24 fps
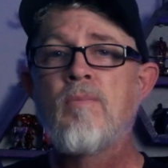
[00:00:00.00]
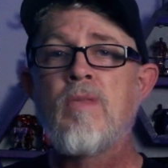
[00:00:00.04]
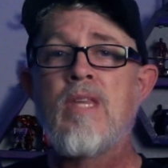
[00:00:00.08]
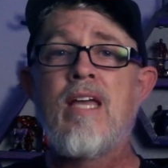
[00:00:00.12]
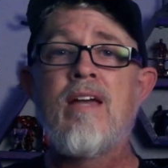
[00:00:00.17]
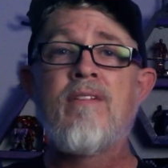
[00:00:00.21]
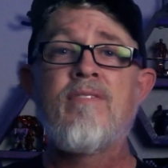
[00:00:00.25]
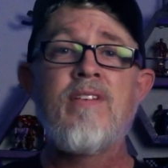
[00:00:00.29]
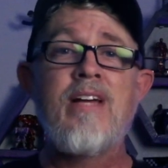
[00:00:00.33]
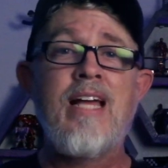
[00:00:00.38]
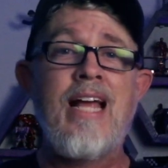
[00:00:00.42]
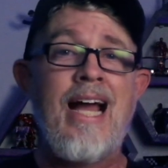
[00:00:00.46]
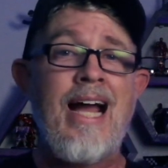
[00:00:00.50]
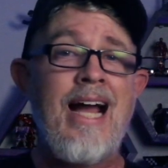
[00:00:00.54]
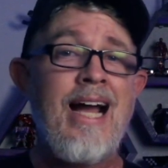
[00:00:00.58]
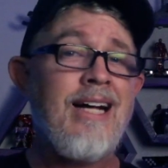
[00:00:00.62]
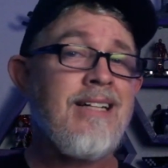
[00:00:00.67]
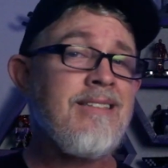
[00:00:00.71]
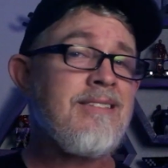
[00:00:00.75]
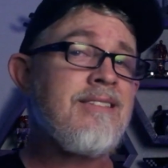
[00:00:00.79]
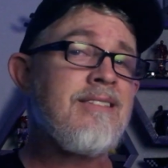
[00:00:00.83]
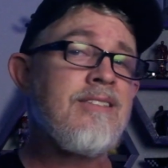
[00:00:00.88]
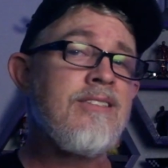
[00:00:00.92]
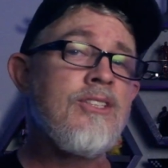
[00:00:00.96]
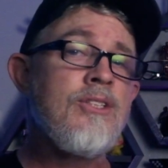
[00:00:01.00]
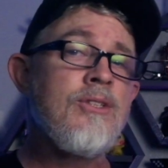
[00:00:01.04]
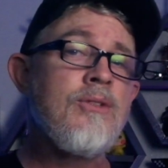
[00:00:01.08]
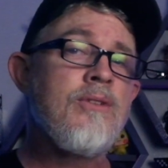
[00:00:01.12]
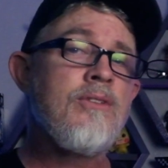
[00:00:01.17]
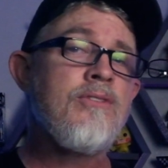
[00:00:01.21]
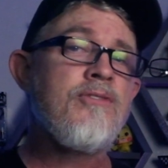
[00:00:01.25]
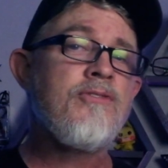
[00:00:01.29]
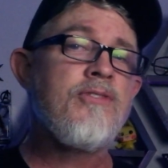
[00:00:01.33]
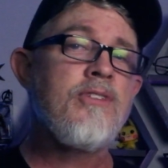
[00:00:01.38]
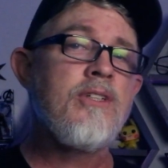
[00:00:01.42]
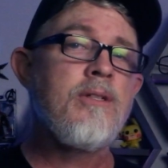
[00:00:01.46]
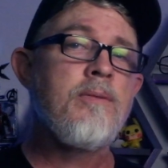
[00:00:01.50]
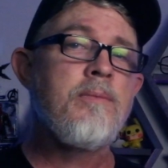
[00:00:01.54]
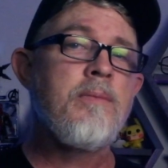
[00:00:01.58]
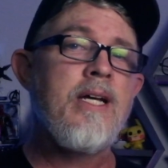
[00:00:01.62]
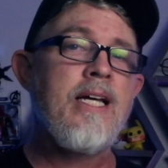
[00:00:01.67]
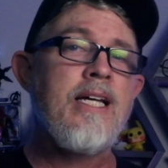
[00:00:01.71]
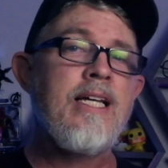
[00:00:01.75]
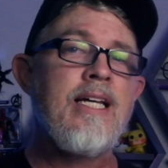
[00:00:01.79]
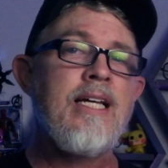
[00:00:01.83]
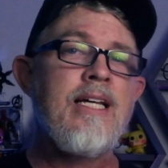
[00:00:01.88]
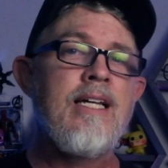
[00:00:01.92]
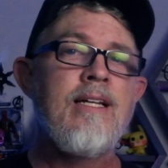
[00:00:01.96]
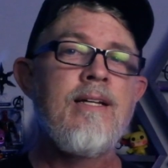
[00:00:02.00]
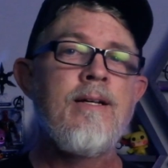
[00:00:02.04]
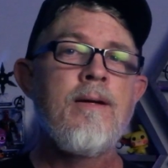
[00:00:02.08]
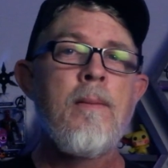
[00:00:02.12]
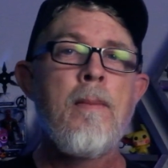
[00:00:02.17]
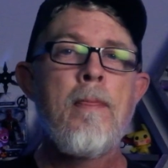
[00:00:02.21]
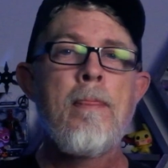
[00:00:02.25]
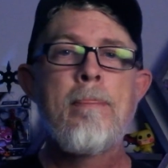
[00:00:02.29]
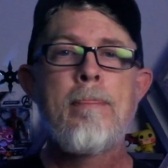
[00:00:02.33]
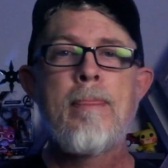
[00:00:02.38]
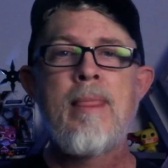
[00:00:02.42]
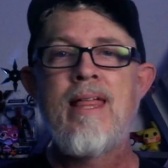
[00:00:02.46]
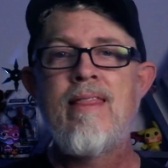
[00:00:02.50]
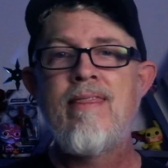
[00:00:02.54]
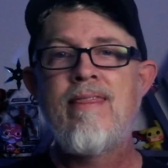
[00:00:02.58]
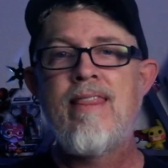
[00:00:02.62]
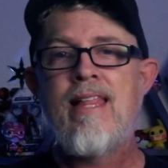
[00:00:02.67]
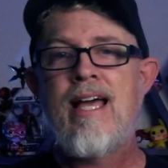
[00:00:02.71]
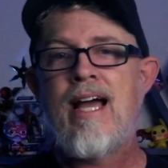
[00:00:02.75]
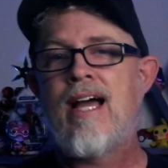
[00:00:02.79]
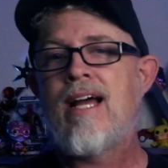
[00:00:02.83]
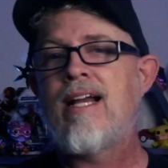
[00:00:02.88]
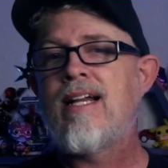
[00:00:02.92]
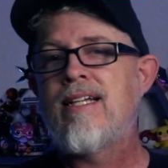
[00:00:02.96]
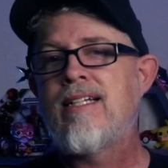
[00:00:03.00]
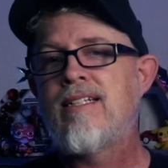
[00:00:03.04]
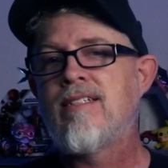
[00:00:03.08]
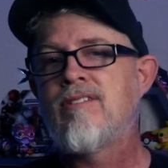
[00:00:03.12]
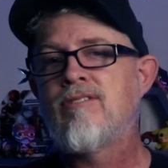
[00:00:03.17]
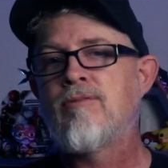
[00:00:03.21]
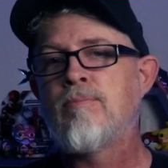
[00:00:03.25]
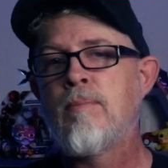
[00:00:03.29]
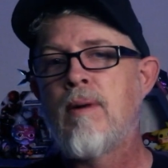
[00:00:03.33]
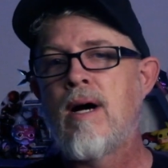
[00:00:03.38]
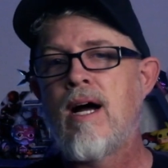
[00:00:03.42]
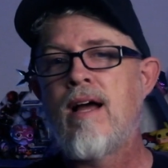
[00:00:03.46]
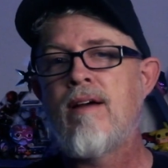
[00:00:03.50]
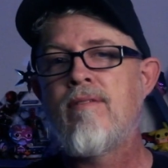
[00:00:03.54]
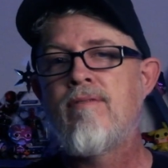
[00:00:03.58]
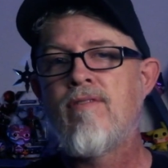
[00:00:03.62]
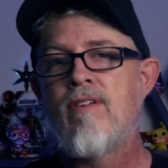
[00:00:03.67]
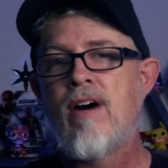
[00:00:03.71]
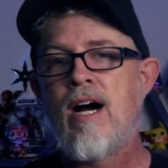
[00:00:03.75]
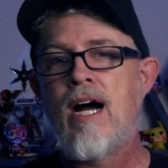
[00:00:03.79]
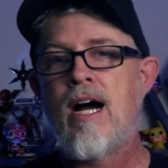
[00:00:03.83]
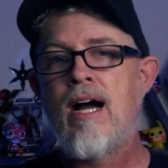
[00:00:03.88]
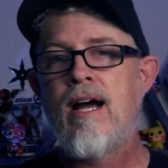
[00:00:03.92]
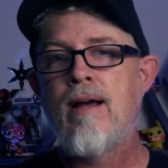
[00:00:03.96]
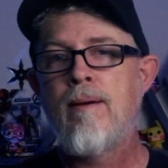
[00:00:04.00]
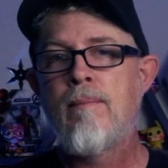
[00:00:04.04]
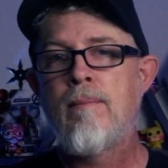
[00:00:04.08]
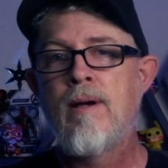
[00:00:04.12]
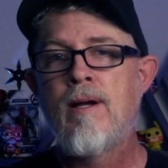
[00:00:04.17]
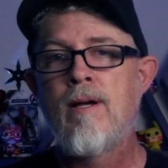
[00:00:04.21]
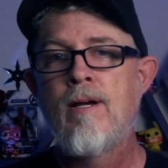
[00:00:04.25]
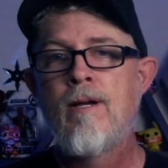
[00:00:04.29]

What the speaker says: If it has to do with filmmaking, then that is my vibe.